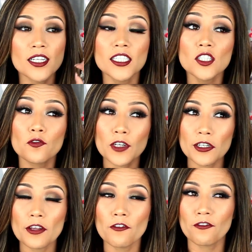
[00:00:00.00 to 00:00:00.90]
It is
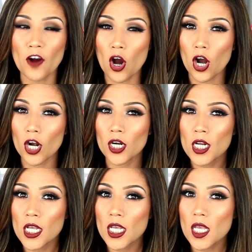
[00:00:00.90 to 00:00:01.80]
very
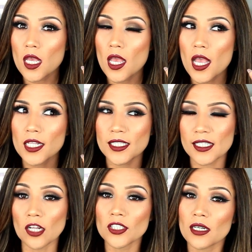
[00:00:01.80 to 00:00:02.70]
far and
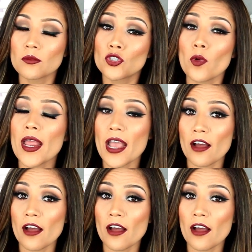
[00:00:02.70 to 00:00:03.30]
seldom do I